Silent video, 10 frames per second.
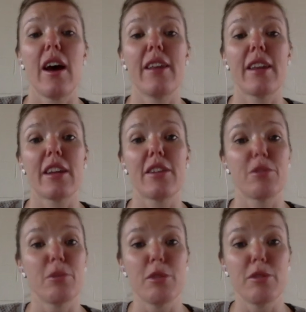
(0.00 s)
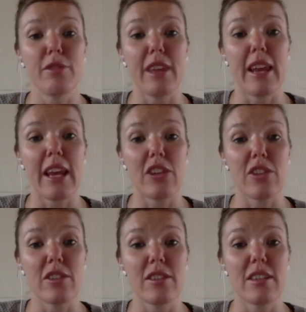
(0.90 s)
They can remove the
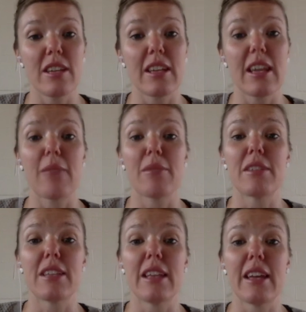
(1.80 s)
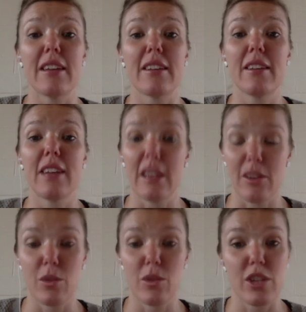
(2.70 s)
adhesions and keep the cilia in
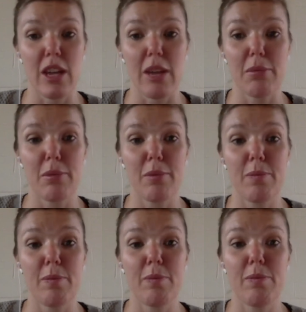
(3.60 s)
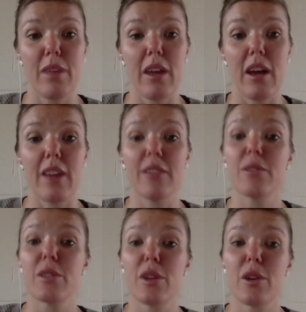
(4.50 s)
good shape. There are
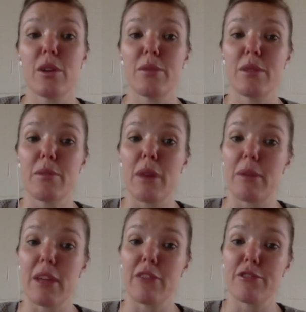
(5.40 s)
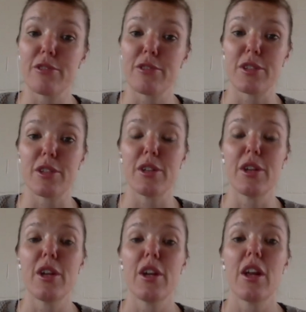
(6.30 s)
also herbs that might be helpful, so
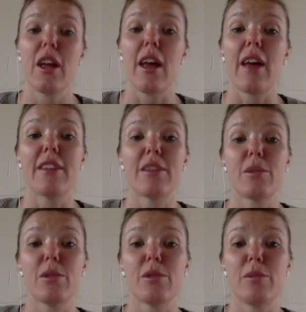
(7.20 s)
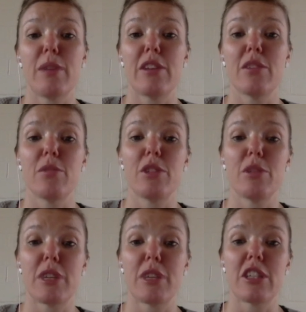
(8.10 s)
this will all depend on what your
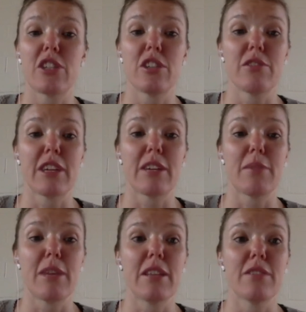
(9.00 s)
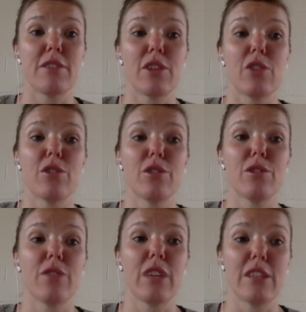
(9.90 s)
practitioner recommends for your
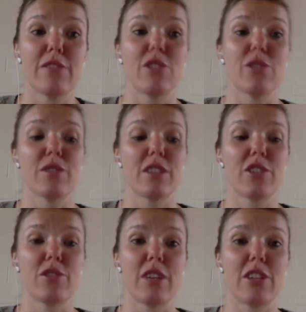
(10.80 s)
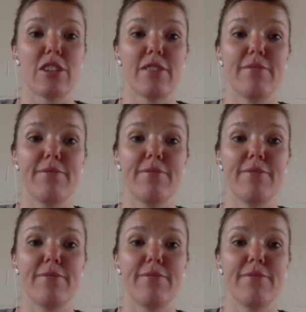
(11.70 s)
individual situation.